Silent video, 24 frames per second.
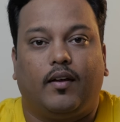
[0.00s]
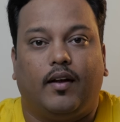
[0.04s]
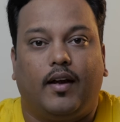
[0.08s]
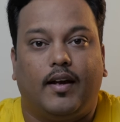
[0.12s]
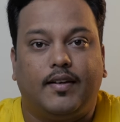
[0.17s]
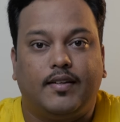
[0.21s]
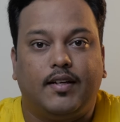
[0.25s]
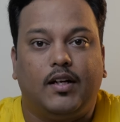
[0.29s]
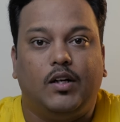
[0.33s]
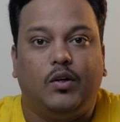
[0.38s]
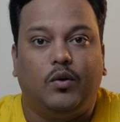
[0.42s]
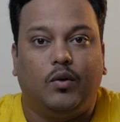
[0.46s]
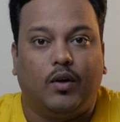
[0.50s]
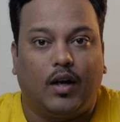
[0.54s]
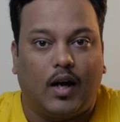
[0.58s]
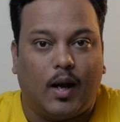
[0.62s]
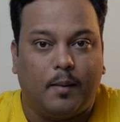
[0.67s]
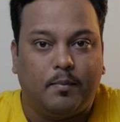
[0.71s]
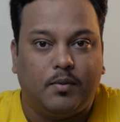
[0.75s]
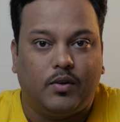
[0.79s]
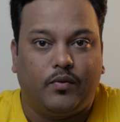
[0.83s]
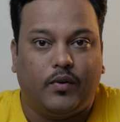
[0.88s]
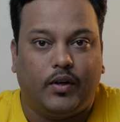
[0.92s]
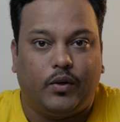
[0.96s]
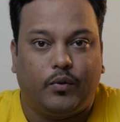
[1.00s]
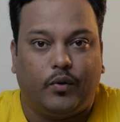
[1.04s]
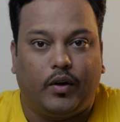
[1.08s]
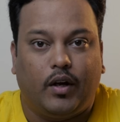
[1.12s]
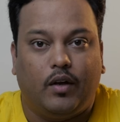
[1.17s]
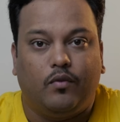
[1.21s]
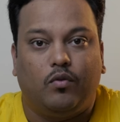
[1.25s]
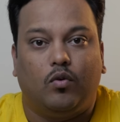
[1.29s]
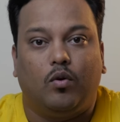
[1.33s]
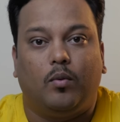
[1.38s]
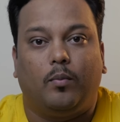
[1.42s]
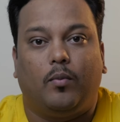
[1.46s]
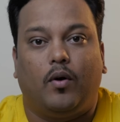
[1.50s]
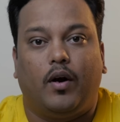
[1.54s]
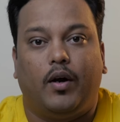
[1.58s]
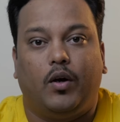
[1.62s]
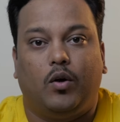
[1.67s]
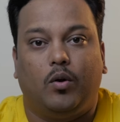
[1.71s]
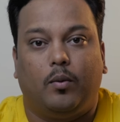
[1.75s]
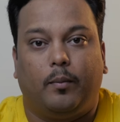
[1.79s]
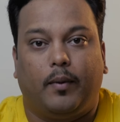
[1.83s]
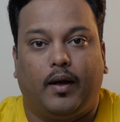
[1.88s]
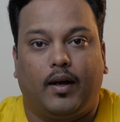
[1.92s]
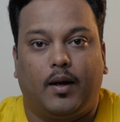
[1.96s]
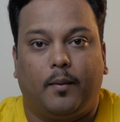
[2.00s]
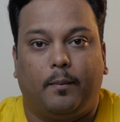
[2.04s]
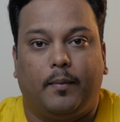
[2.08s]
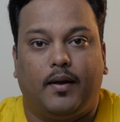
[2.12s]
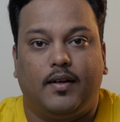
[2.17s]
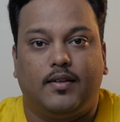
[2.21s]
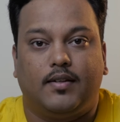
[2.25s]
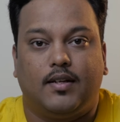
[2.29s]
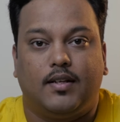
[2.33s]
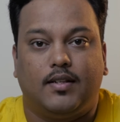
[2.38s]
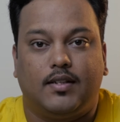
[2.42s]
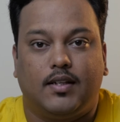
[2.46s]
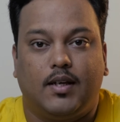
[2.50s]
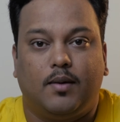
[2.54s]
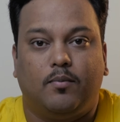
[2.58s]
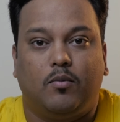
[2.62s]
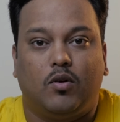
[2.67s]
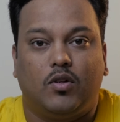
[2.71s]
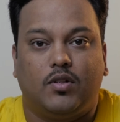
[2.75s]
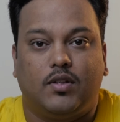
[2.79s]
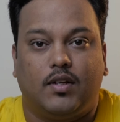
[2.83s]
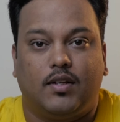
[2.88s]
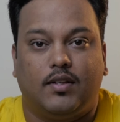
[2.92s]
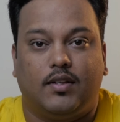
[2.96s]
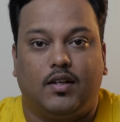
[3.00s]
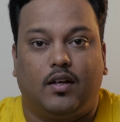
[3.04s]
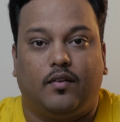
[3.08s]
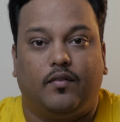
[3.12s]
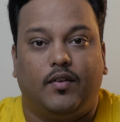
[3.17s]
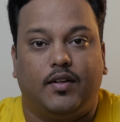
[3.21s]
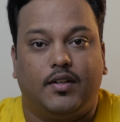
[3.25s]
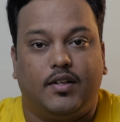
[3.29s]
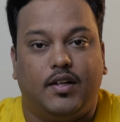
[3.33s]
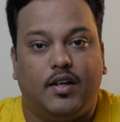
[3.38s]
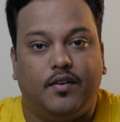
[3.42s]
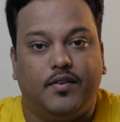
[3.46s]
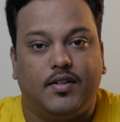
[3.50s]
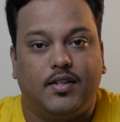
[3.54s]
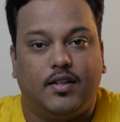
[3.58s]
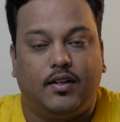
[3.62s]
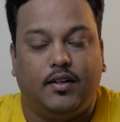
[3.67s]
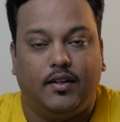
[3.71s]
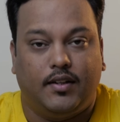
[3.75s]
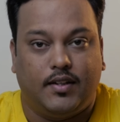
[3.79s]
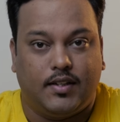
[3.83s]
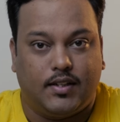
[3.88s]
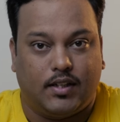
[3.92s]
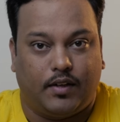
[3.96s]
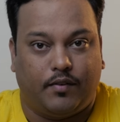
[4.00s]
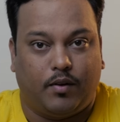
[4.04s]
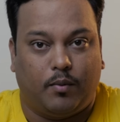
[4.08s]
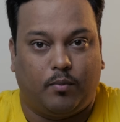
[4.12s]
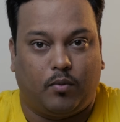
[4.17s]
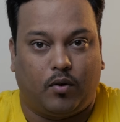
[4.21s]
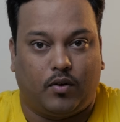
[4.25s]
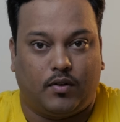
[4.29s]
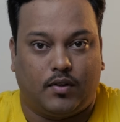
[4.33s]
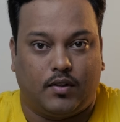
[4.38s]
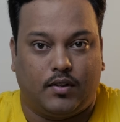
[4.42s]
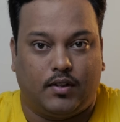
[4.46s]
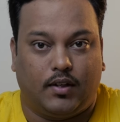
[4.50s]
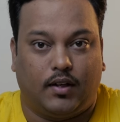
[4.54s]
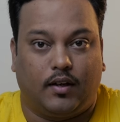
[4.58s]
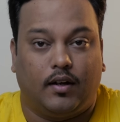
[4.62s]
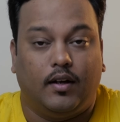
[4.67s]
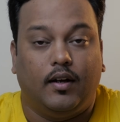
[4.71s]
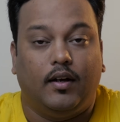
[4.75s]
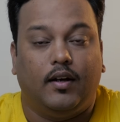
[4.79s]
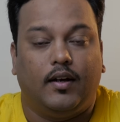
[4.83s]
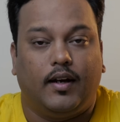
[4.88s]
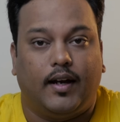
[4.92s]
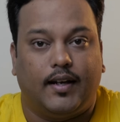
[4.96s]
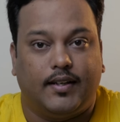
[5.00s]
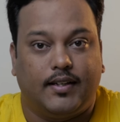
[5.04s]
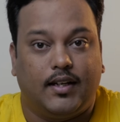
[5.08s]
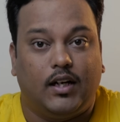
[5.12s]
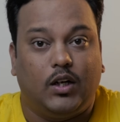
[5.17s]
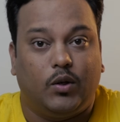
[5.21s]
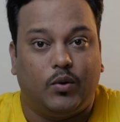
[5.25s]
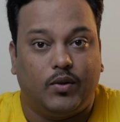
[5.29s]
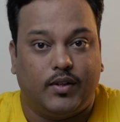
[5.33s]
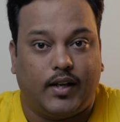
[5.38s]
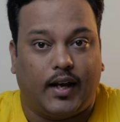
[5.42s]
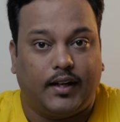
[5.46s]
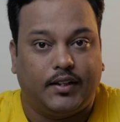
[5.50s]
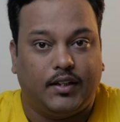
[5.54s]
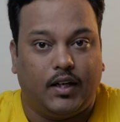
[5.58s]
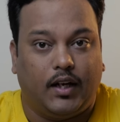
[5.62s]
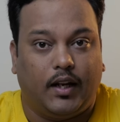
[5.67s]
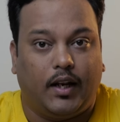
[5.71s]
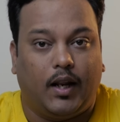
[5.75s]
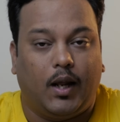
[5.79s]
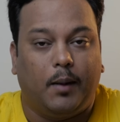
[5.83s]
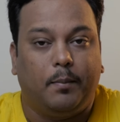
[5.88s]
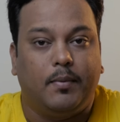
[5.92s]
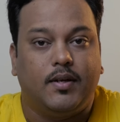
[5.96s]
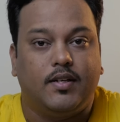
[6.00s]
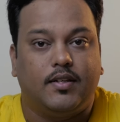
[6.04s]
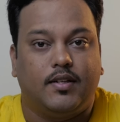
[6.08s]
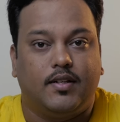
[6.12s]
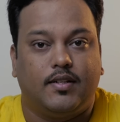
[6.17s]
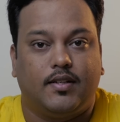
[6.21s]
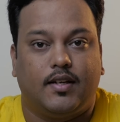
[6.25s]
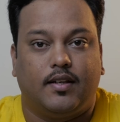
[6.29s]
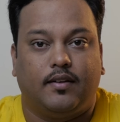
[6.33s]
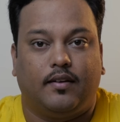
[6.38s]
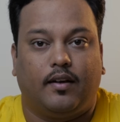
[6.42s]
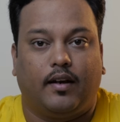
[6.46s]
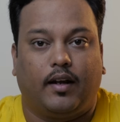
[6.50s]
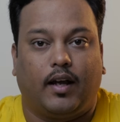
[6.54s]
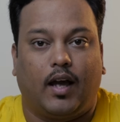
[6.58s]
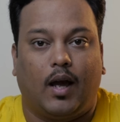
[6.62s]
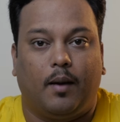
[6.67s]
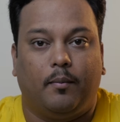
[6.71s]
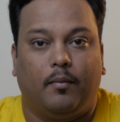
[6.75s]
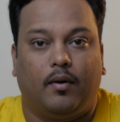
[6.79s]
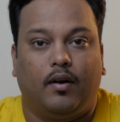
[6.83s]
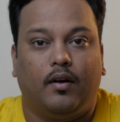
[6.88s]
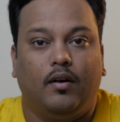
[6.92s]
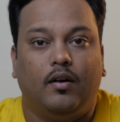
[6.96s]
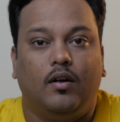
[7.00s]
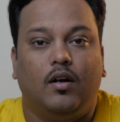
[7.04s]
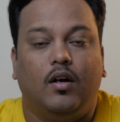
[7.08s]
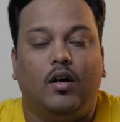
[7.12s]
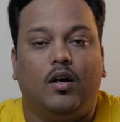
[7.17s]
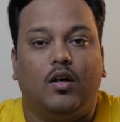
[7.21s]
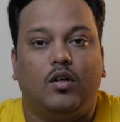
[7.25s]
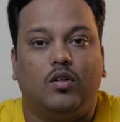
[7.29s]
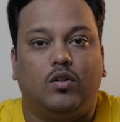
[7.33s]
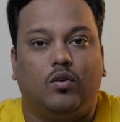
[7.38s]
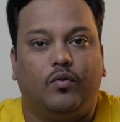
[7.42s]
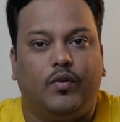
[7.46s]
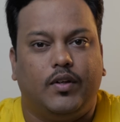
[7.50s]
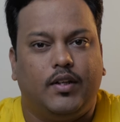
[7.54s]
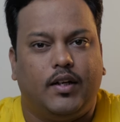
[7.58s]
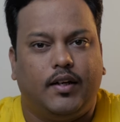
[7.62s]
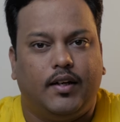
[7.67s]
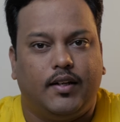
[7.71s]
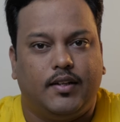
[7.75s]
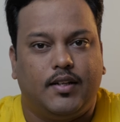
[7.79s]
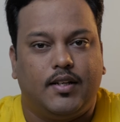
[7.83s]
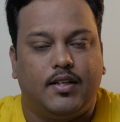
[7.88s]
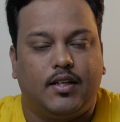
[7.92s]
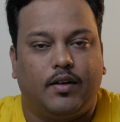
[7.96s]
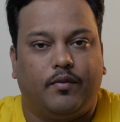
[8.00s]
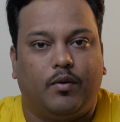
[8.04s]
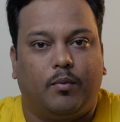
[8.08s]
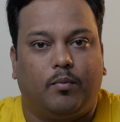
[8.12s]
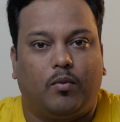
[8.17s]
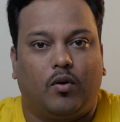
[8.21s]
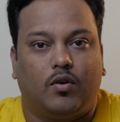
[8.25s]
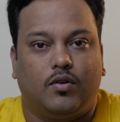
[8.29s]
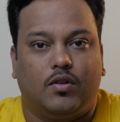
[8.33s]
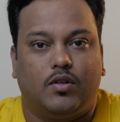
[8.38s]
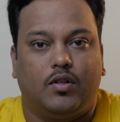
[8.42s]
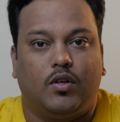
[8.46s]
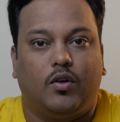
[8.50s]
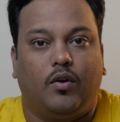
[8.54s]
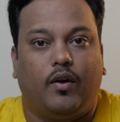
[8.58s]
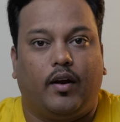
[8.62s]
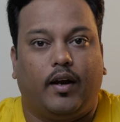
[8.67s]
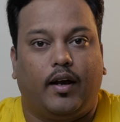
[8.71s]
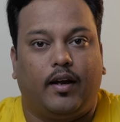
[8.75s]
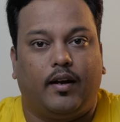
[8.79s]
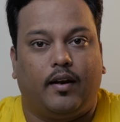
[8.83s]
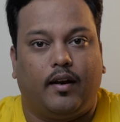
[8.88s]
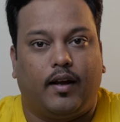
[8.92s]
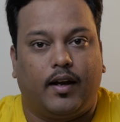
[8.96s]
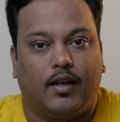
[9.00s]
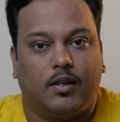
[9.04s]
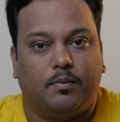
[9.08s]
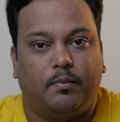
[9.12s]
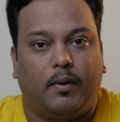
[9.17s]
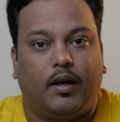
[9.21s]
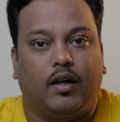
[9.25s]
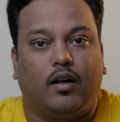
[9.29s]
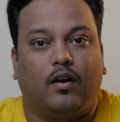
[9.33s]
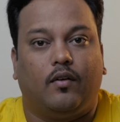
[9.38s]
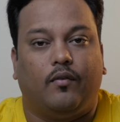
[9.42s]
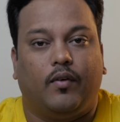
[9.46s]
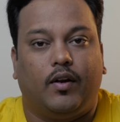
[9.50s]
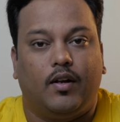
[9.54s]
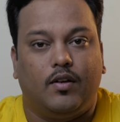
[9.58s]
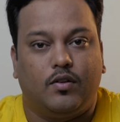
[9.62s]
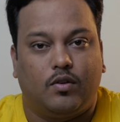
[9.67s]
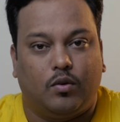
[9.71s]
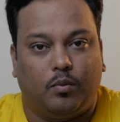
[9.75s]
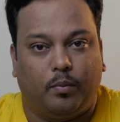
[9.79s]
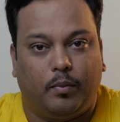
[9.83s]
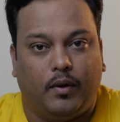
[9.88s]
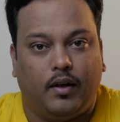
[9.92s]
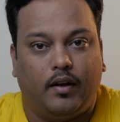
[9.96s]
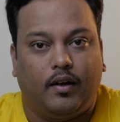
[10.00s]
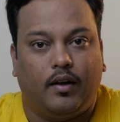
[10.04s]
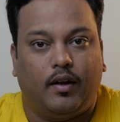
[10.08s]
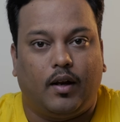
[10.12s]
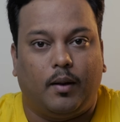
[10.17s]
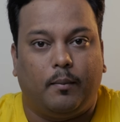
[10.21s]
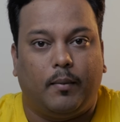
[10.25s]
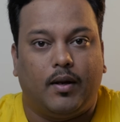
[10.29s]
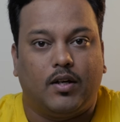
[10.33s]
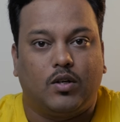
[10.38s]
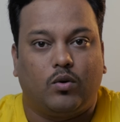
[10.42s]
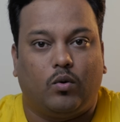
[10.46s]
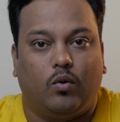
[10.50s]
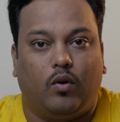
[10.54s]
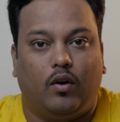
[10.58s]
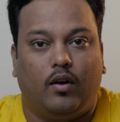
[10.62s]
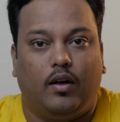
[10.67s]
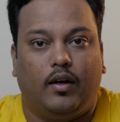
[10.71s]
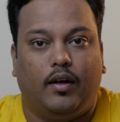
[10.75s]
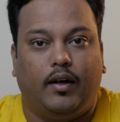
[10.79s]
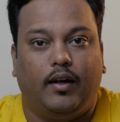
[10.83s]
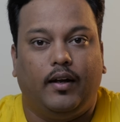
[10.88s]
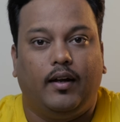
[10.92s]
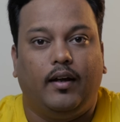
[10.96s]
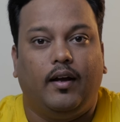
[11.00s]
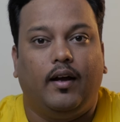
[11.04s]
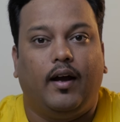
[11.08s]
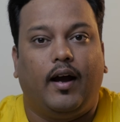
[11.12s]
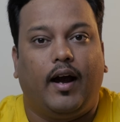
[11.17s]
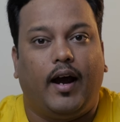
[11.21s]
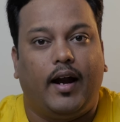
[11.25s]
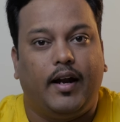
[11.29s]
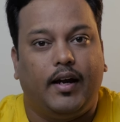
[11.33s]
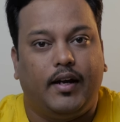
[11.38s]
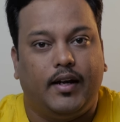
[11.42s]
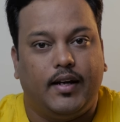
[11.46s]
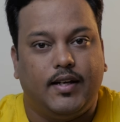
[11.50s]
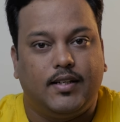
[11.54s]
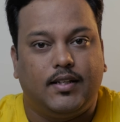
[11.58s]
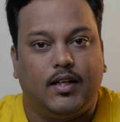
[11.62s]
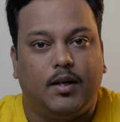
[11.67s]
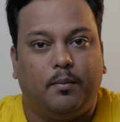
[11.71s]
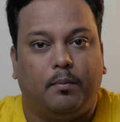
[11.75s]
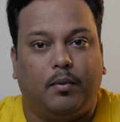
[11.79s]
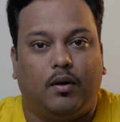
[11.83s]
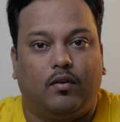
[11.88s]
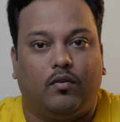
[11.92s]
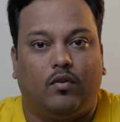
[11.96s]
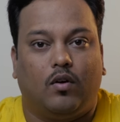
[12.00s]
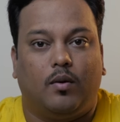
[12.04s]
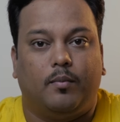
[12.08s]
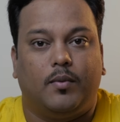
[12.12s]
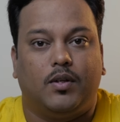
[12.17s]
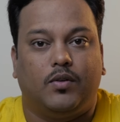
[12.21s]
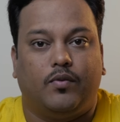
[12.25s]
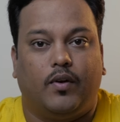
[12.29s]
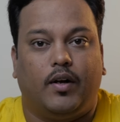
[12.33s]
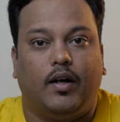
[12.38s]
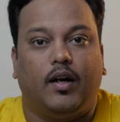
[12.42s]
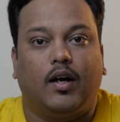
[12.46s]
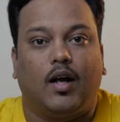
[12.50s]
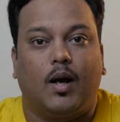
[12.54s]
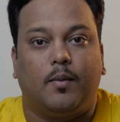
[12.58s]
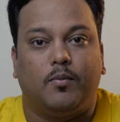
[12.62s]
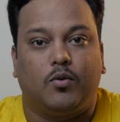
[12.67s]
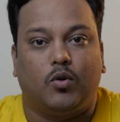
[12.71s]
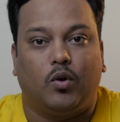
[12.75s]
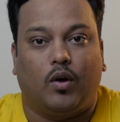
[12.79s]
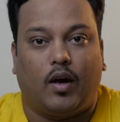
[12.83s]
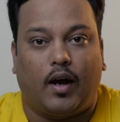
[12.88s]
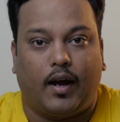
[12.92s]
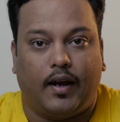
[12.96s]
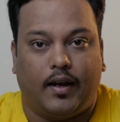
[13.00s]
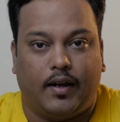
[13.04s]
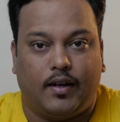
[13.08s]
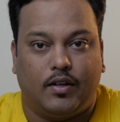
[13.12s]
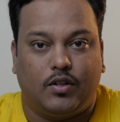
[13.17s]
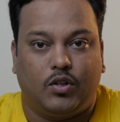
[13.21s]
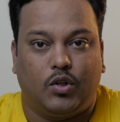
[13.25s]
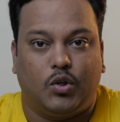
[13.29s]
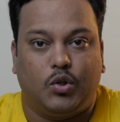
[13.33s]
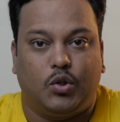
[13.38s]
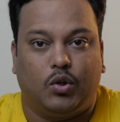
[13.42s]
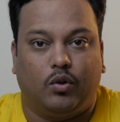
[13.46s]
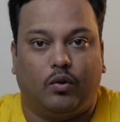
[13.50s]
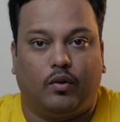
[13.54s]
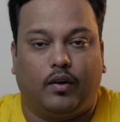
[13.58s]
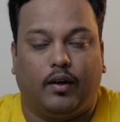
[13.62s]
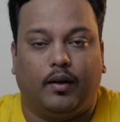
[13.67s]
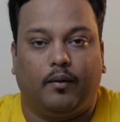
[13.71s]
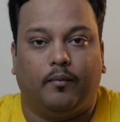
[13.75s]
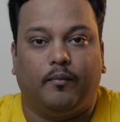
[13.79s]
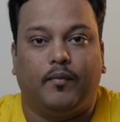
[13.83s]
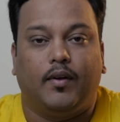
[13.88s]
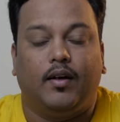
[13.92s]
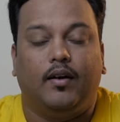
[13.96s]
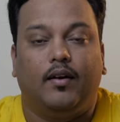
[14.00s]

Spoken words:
SL2 comes with 24.2 megapixel CMOS sensor with DG7 processor. SL2 is actually an APC sensor camera. So with the DG7 processor, you can expect a very superior image quality and a decent performance when it comes to high ISO shooting.